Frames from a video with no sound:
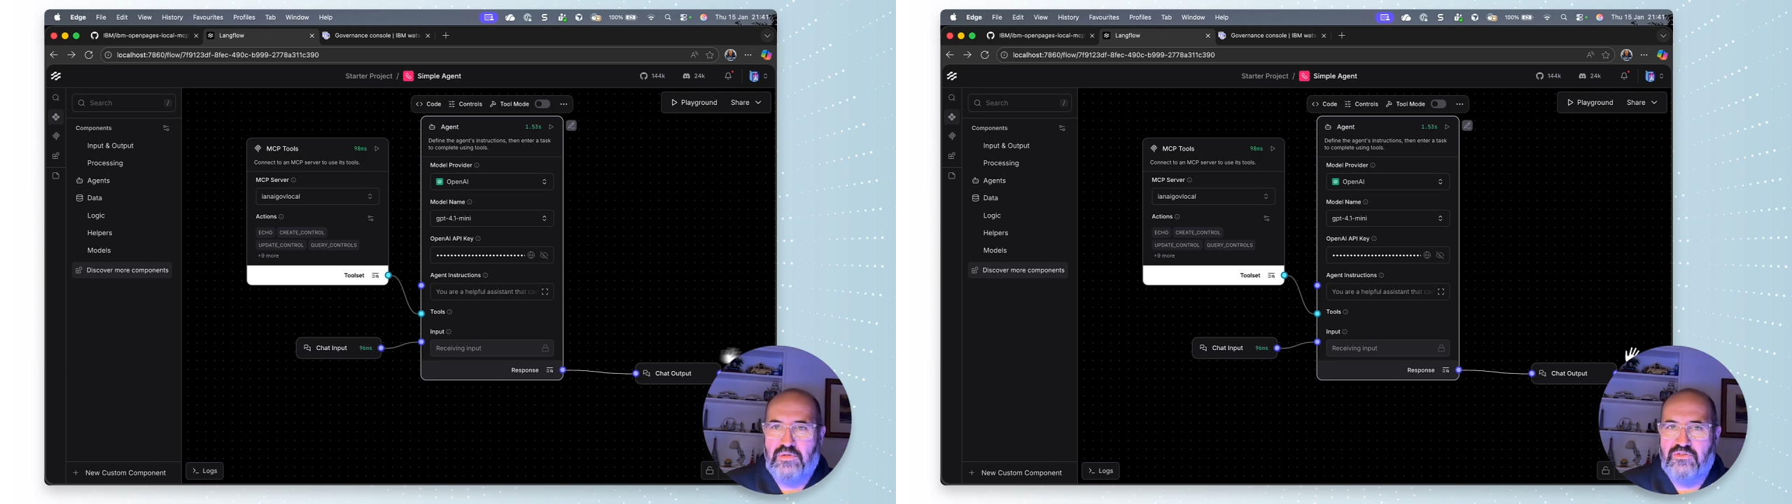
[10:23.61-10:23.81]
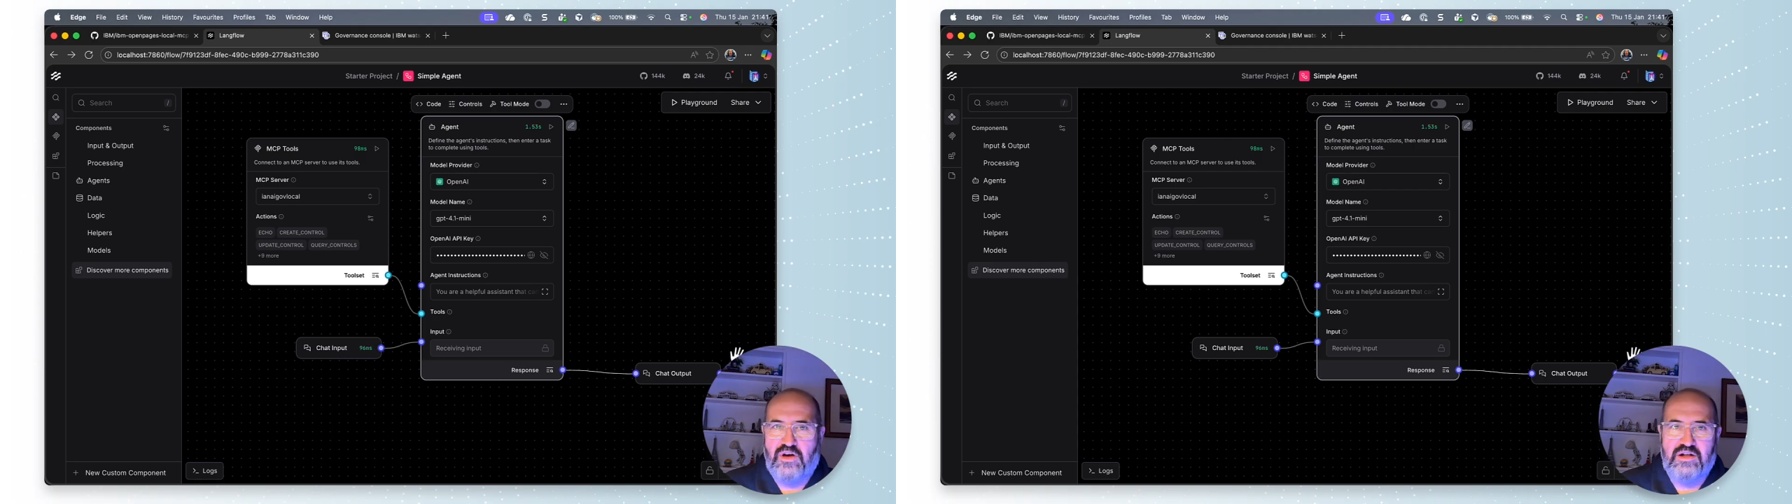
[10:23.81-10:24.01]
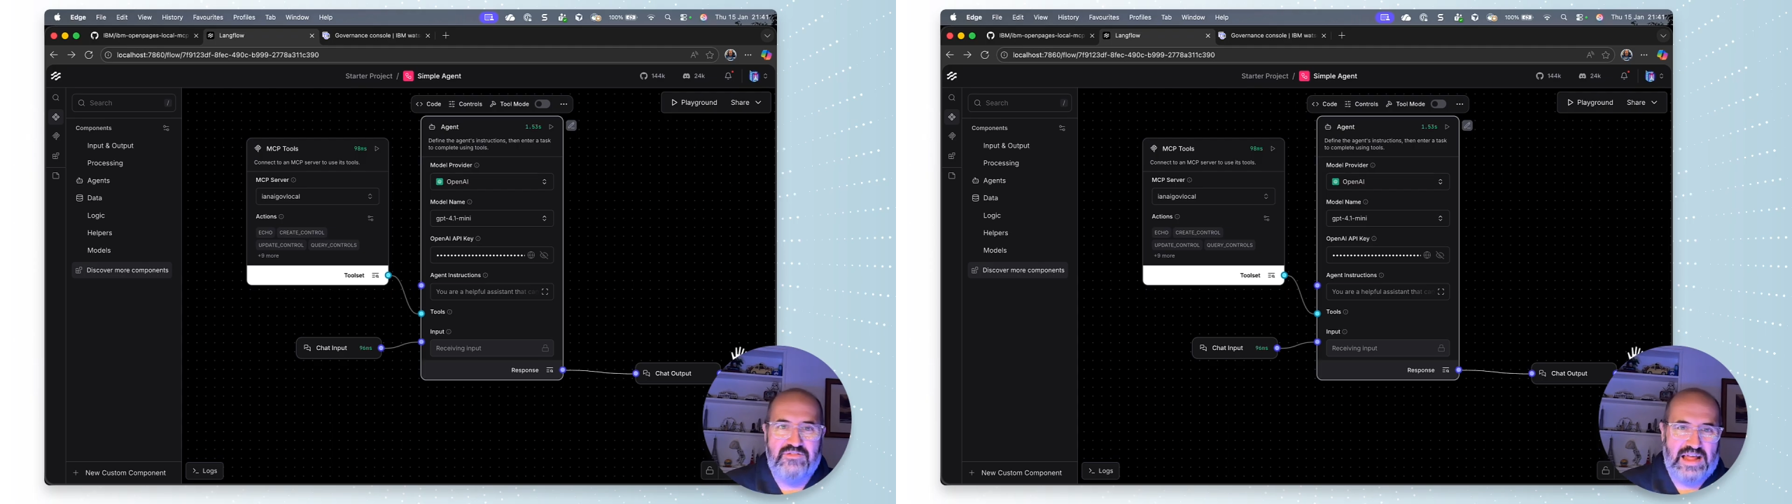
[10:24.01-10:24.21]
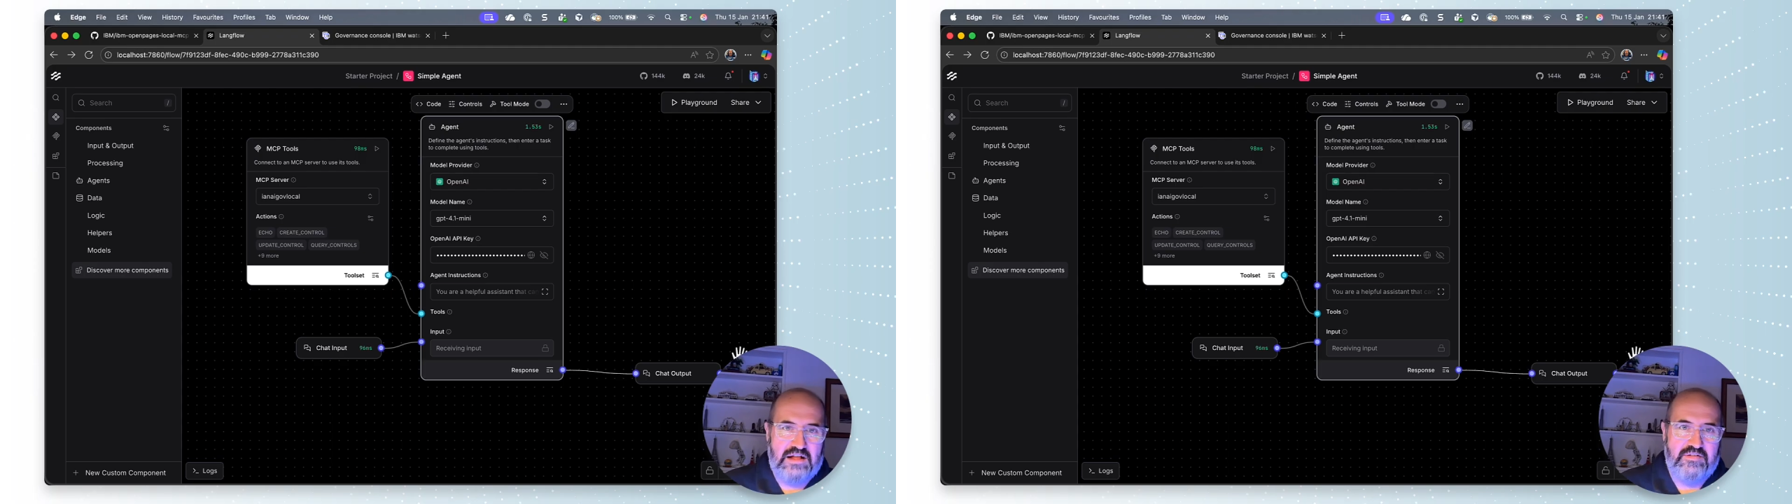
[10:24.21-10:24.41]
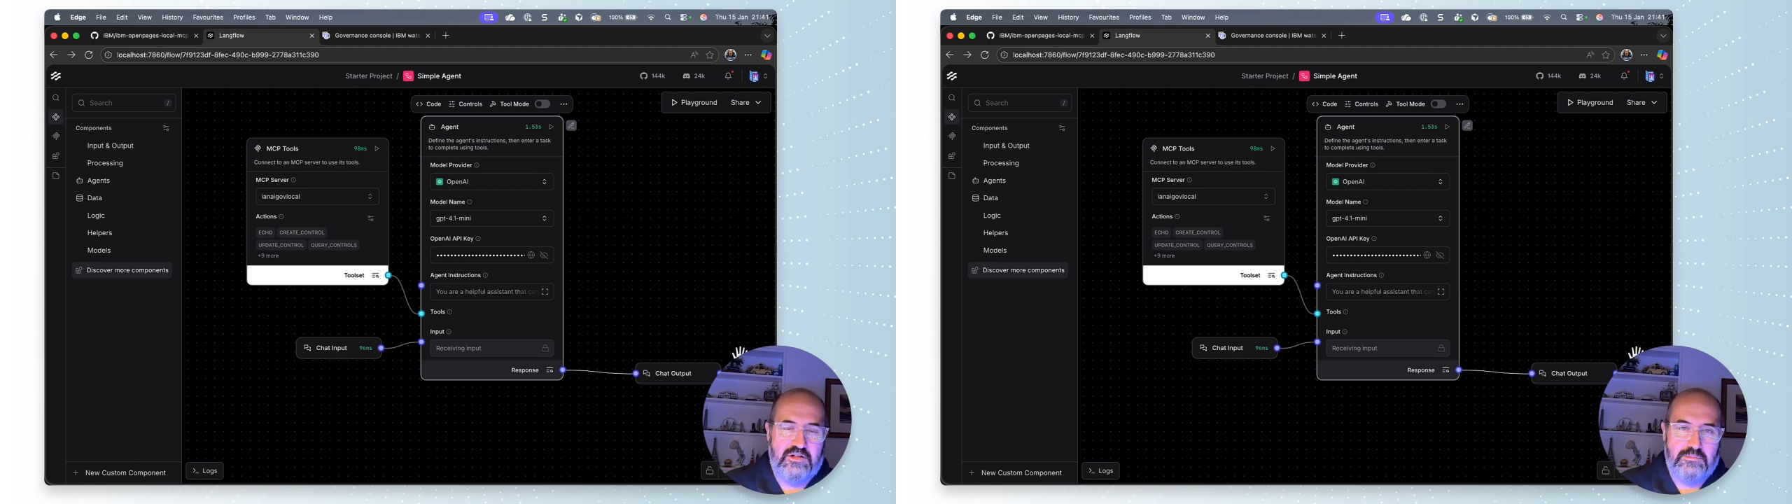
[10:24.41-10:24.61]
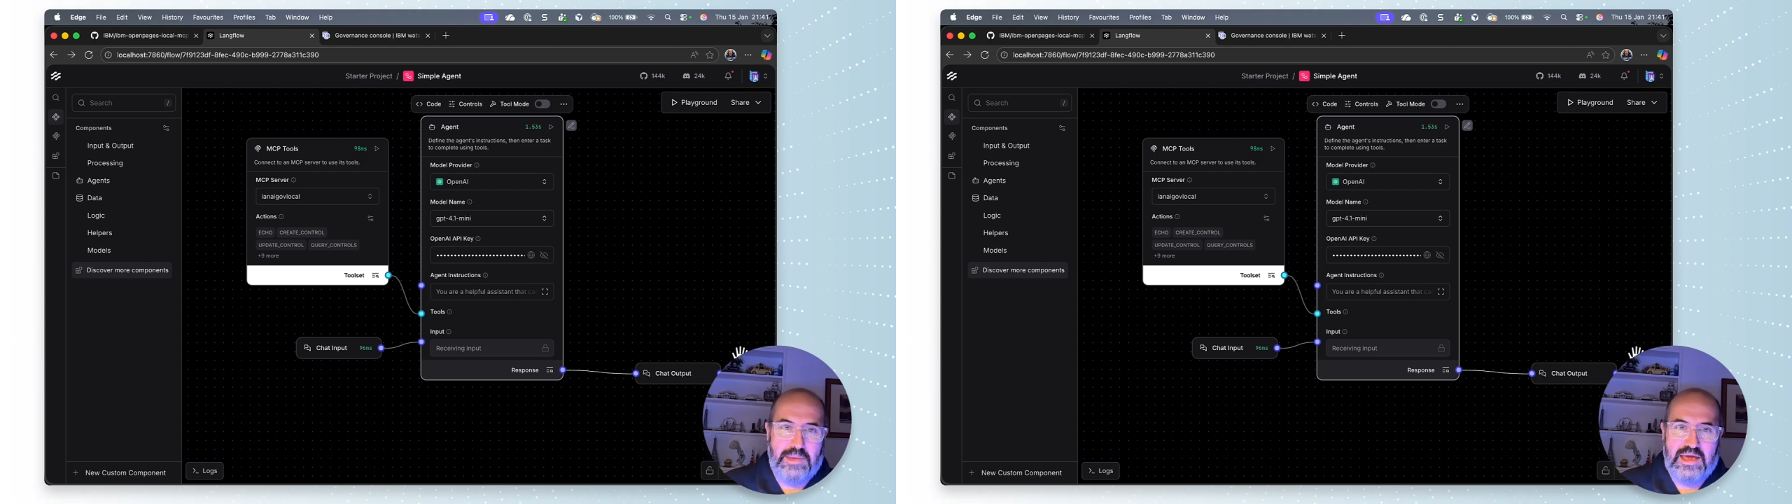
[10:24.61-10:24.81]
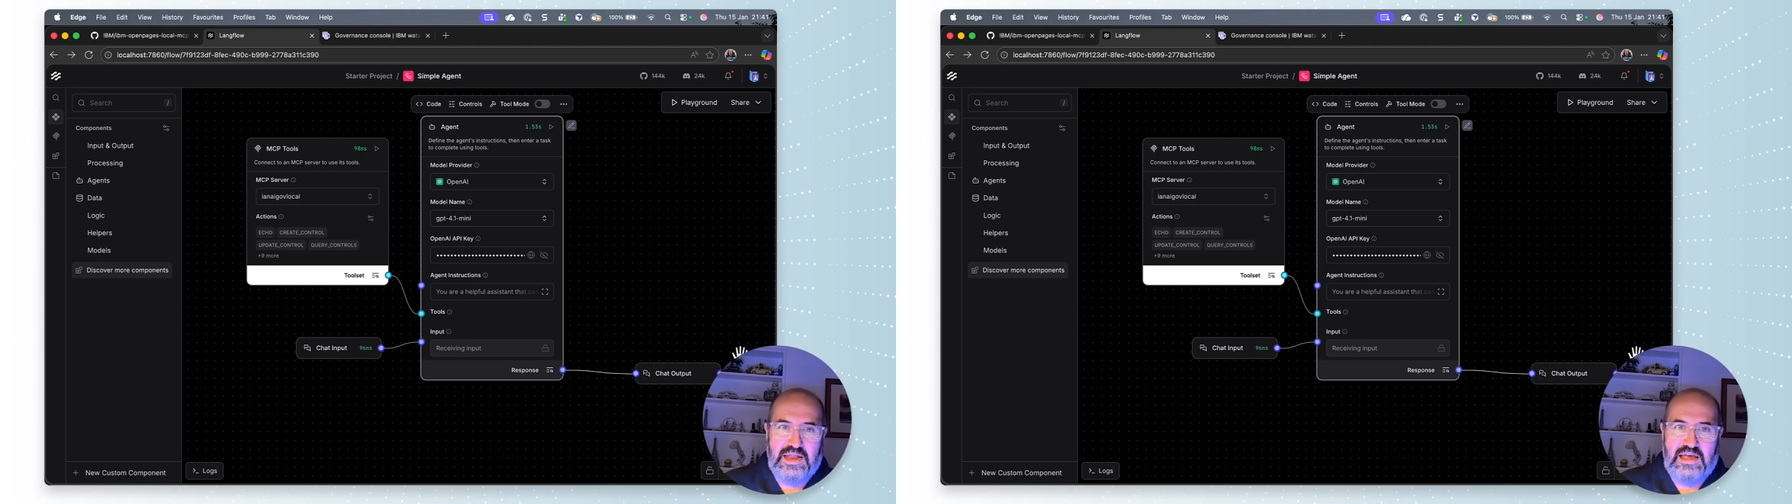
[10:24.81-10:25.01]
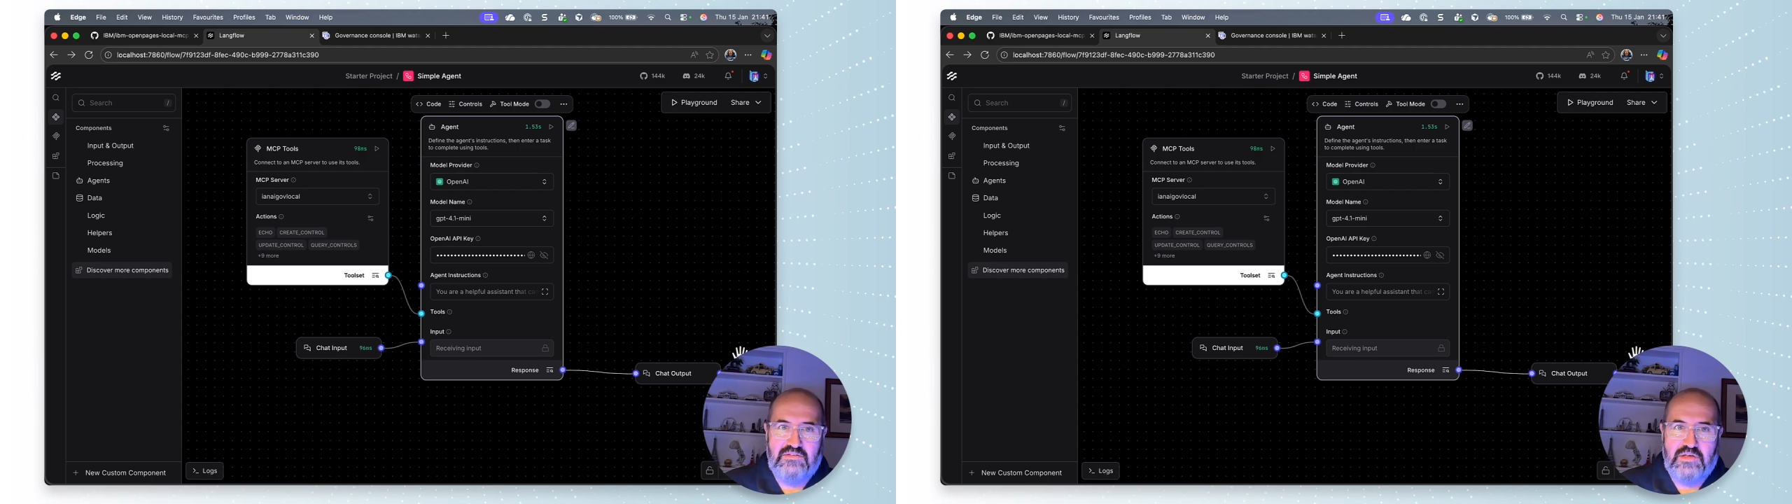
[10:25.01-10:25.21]
inside of langflow to make it
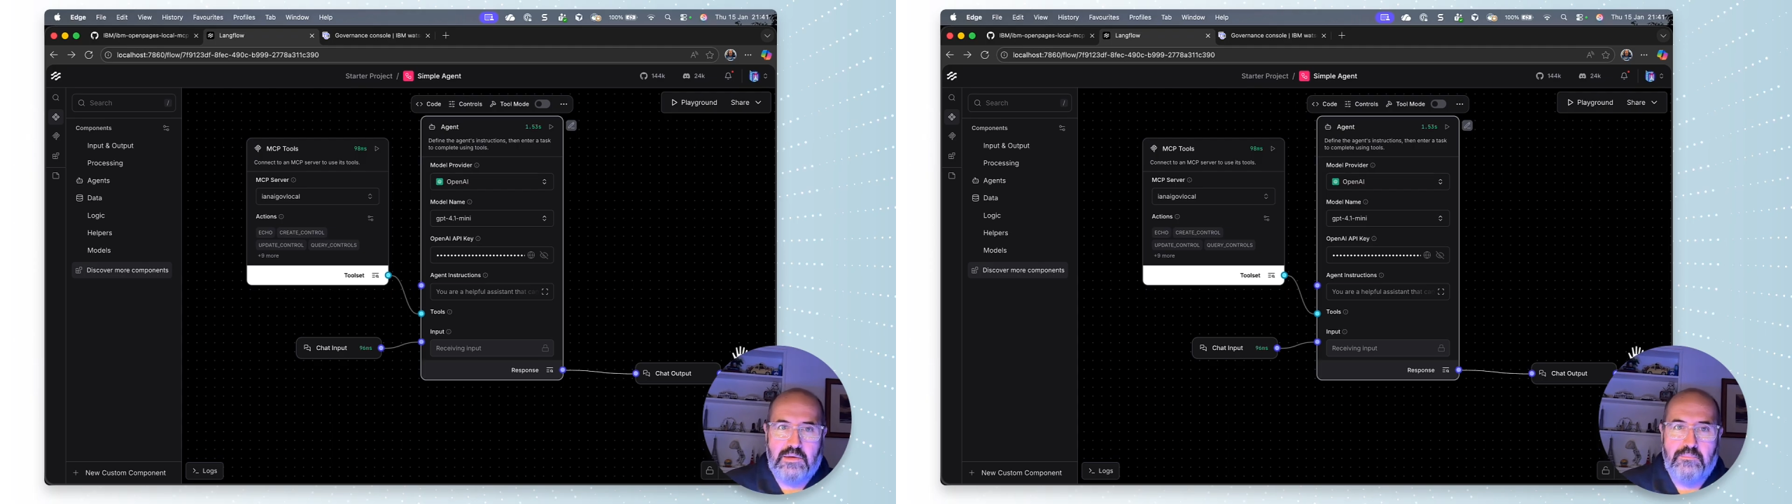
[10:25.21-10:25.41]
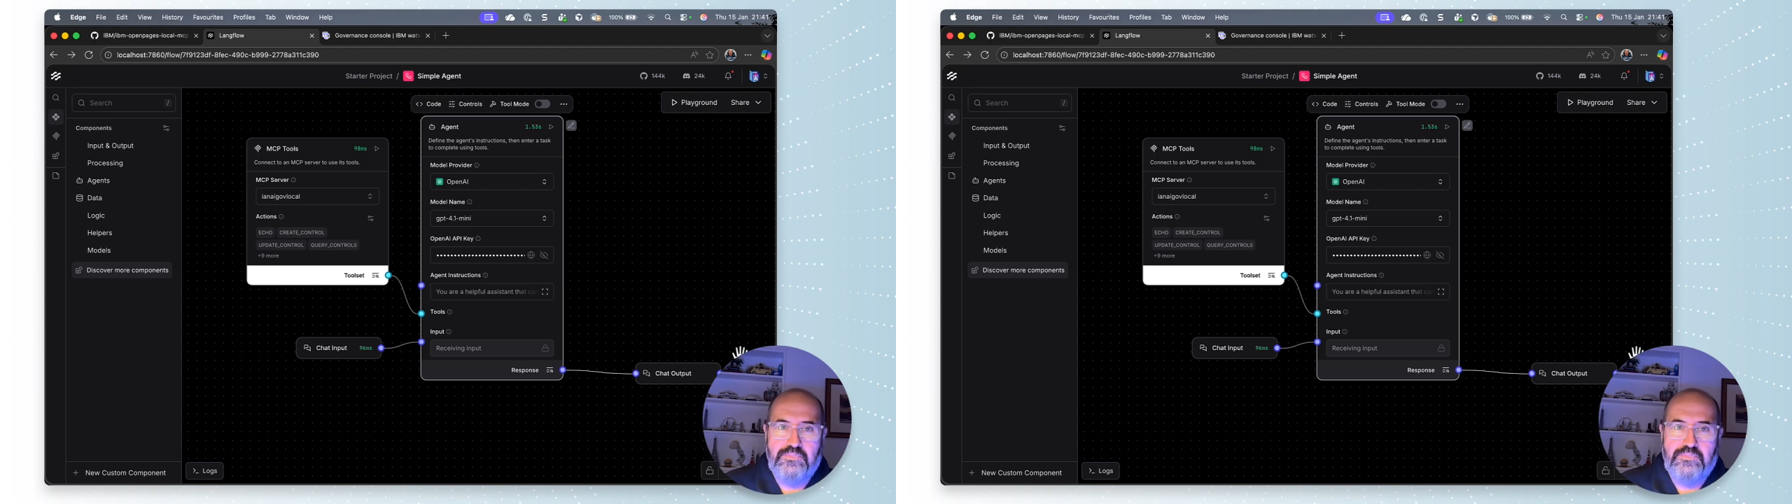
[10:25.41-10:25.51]
easy.